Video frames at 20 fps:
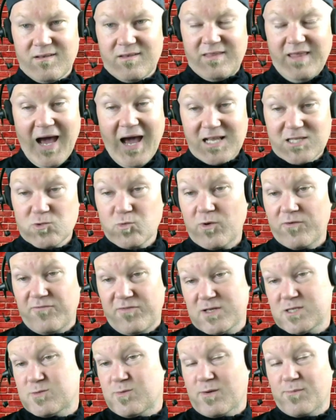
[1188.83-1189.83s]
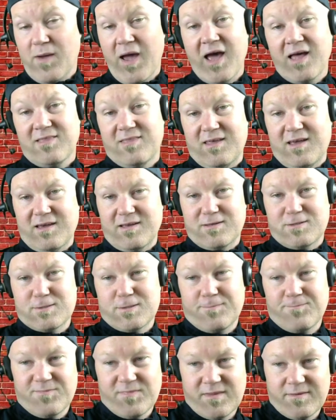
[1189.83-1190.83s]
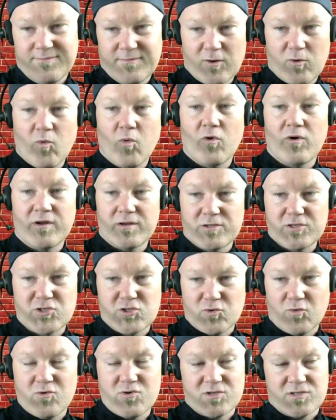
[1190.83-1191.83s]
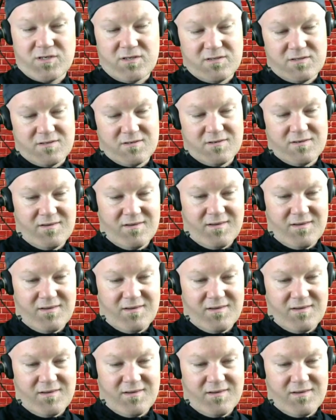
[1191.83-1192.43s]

That's what Vince McMahon thinks, according to sources.